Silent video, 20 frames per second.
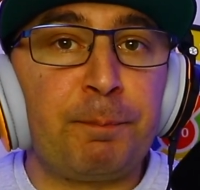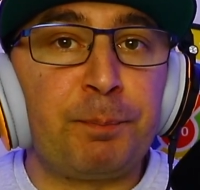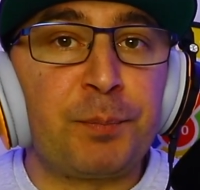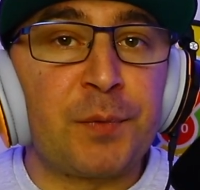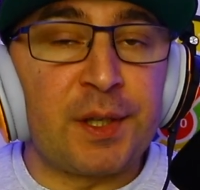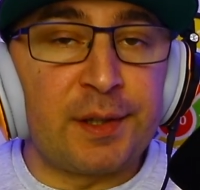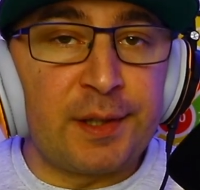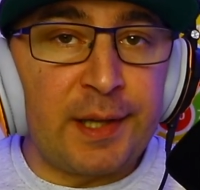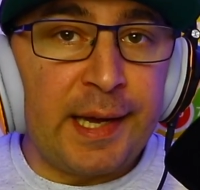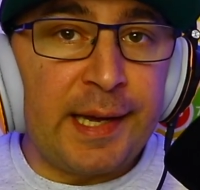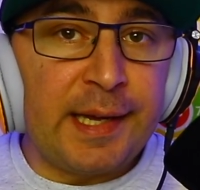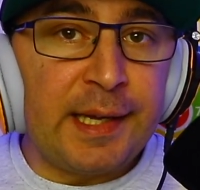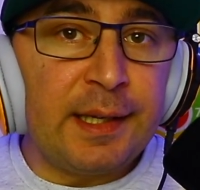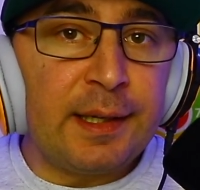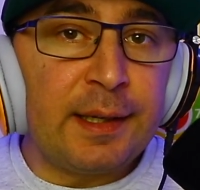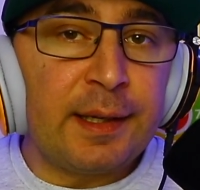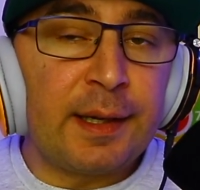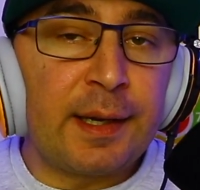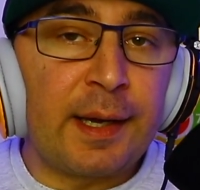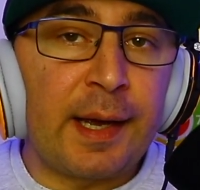Today,
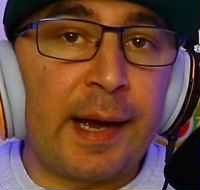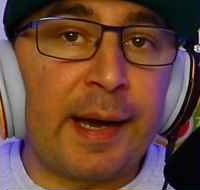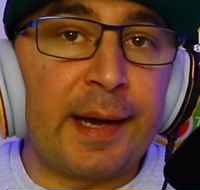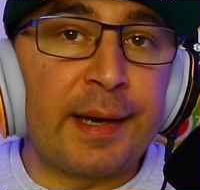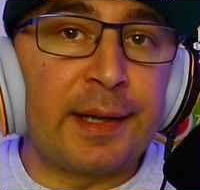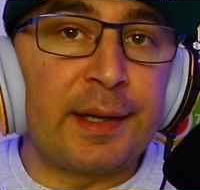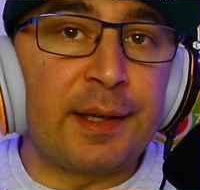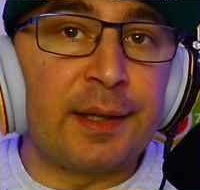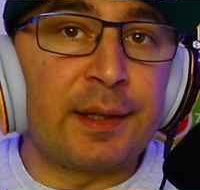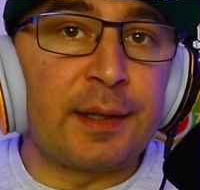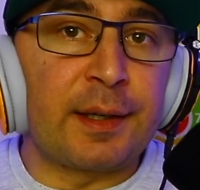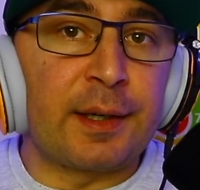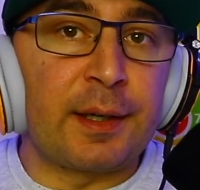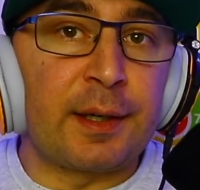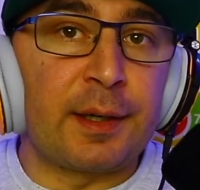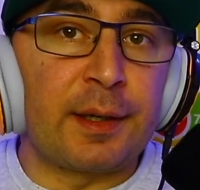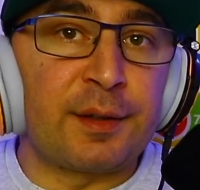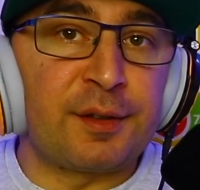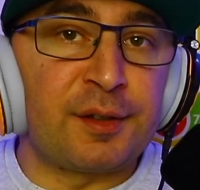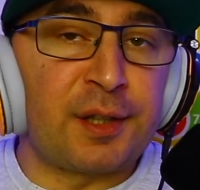I
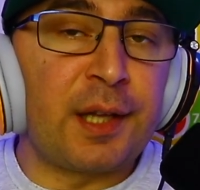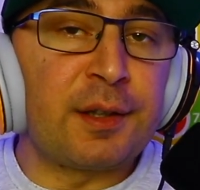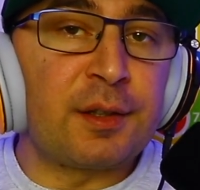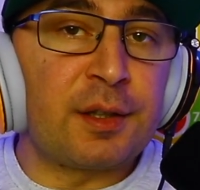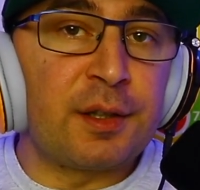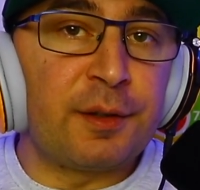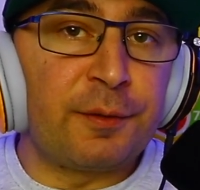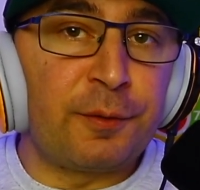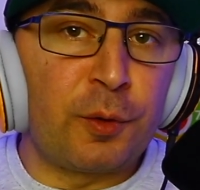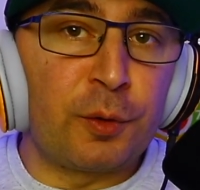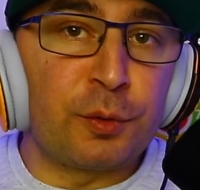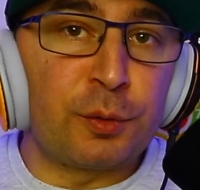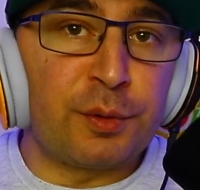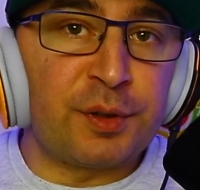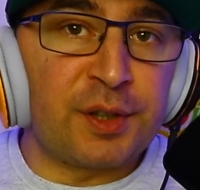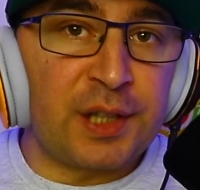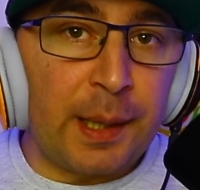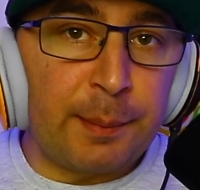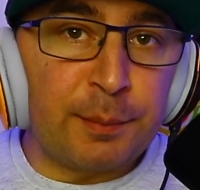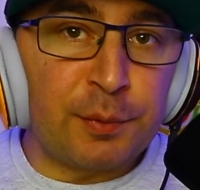sent the phone to
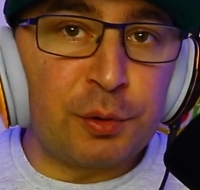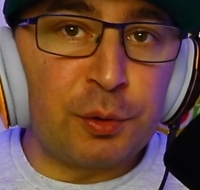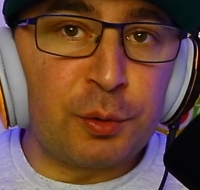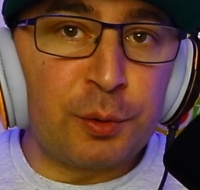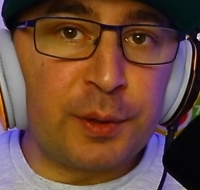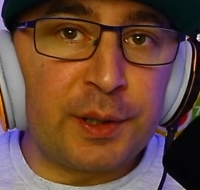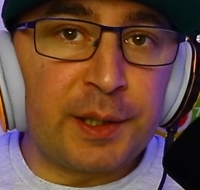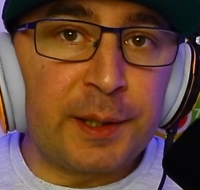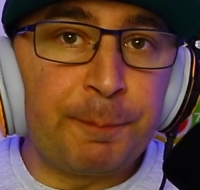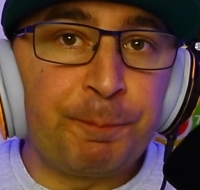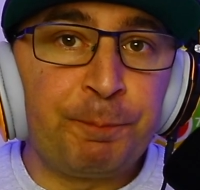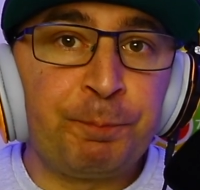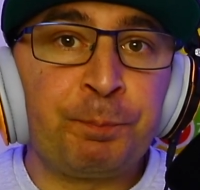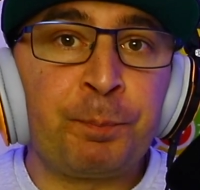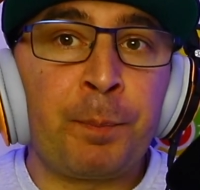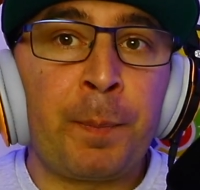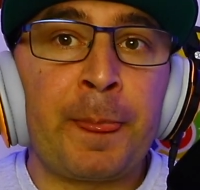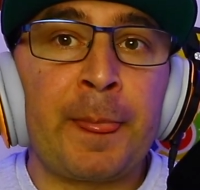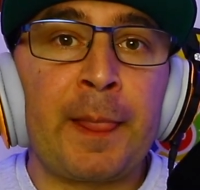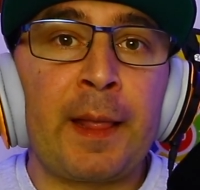Samsung.
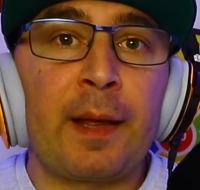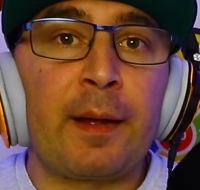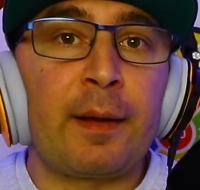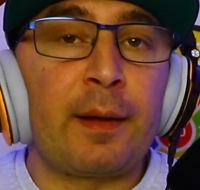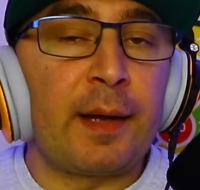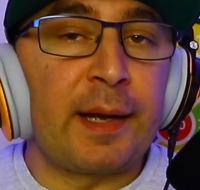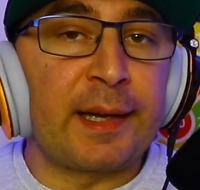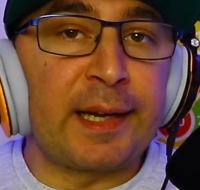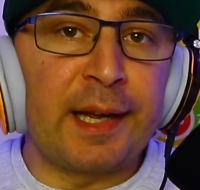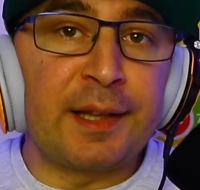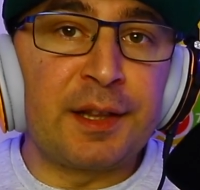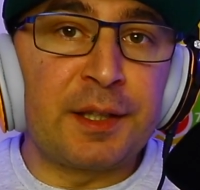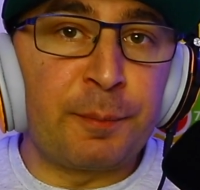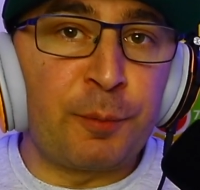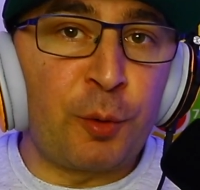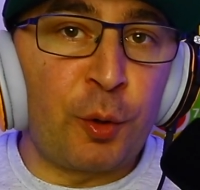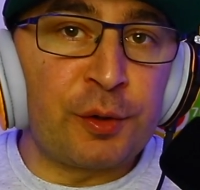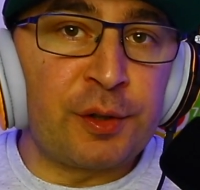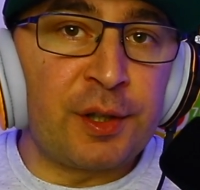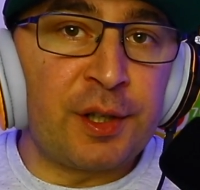Again, the
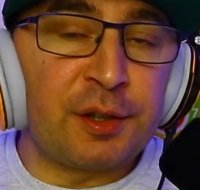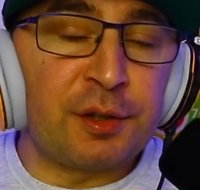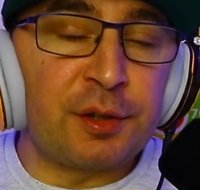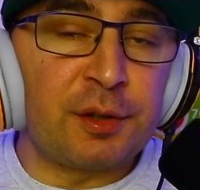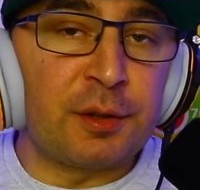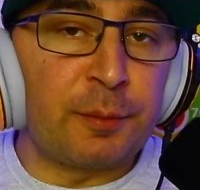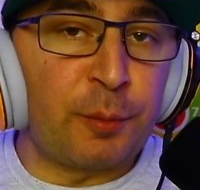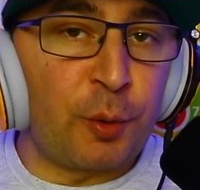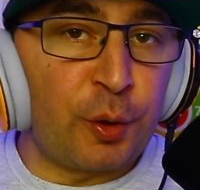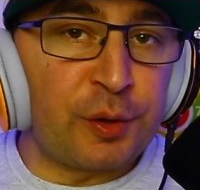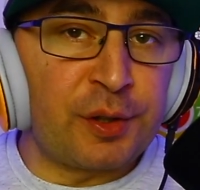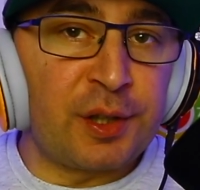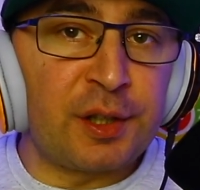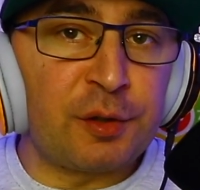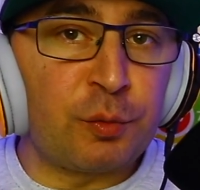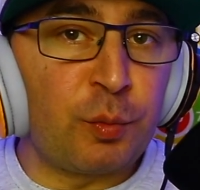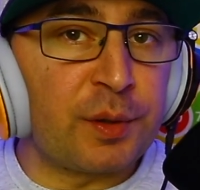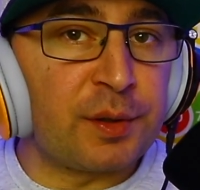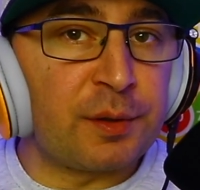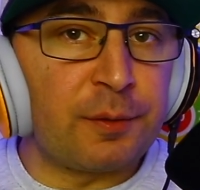
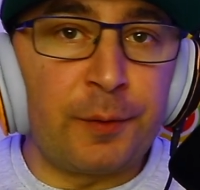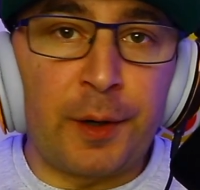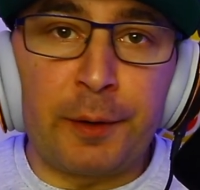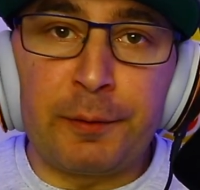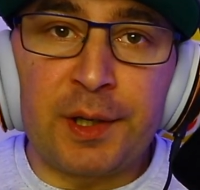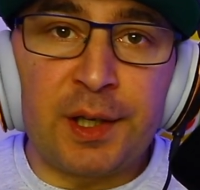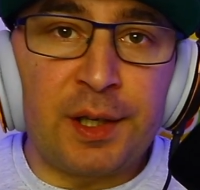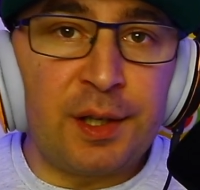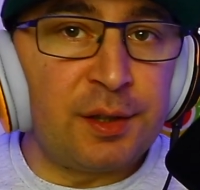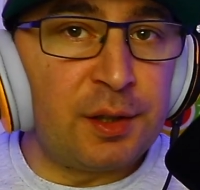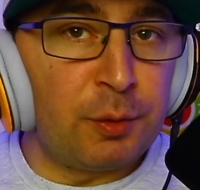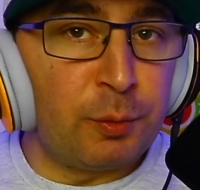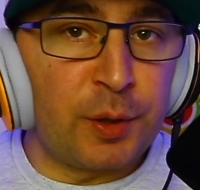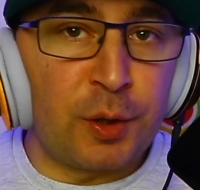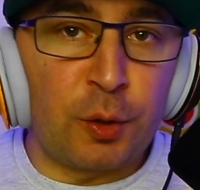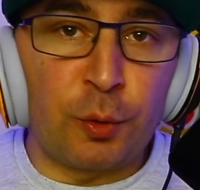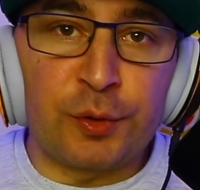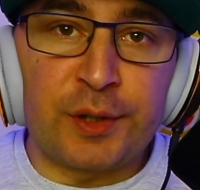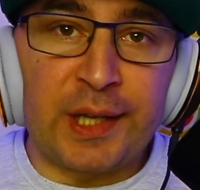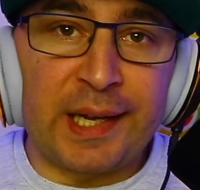process was very easy. We
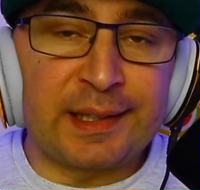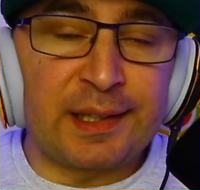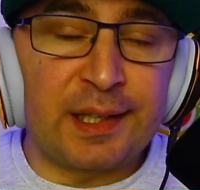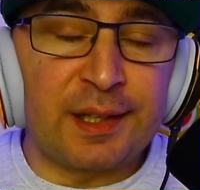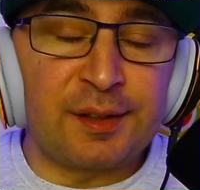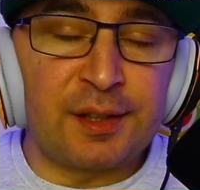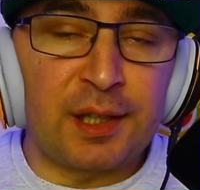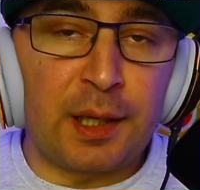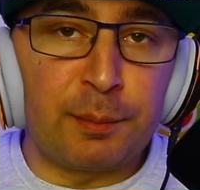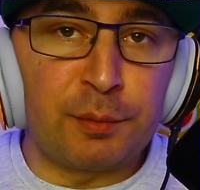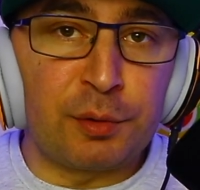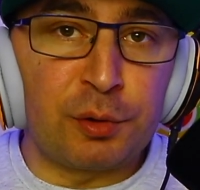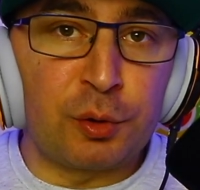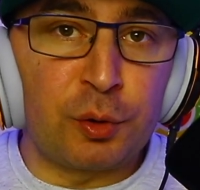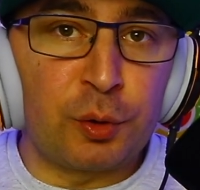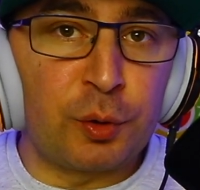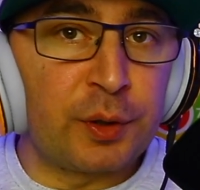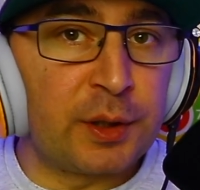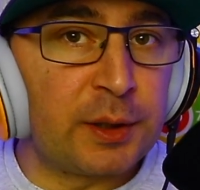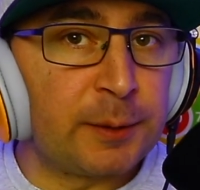contacted
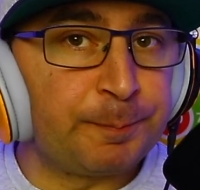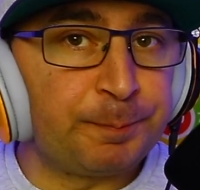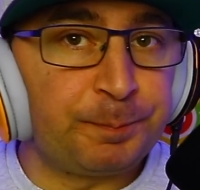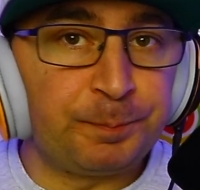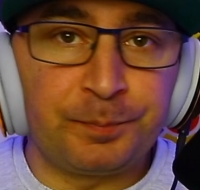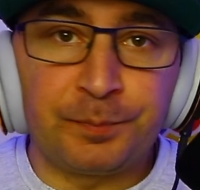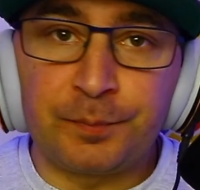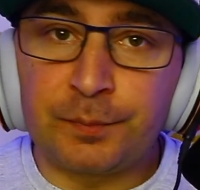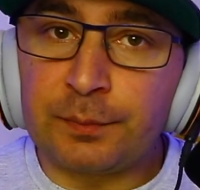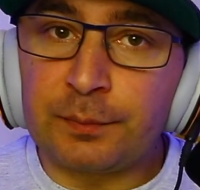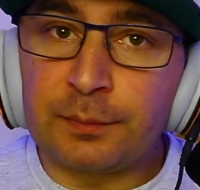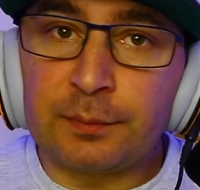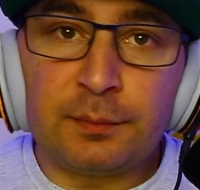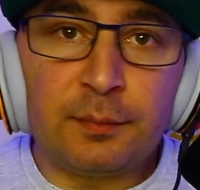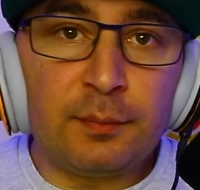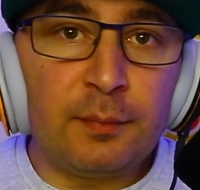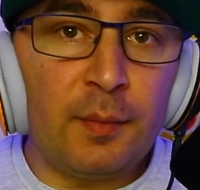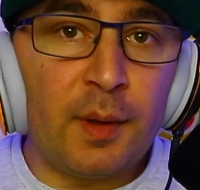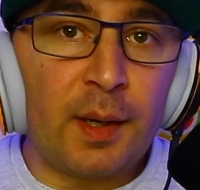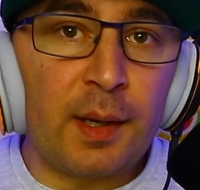Samsung,
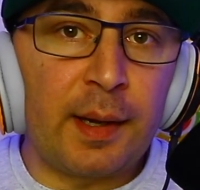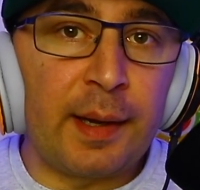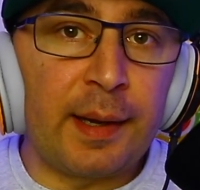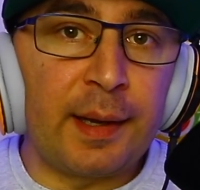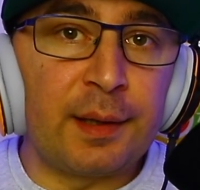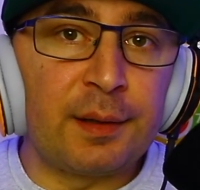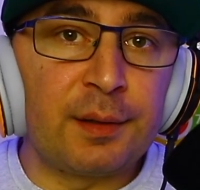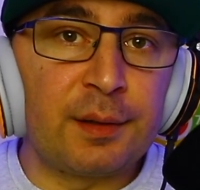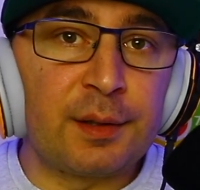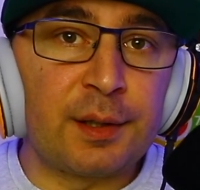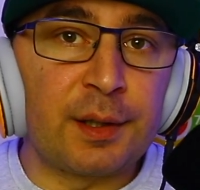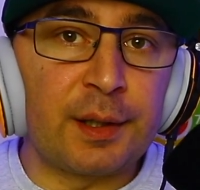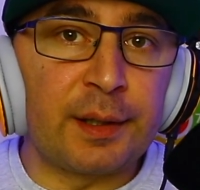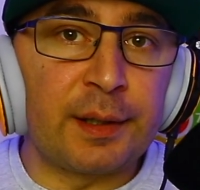and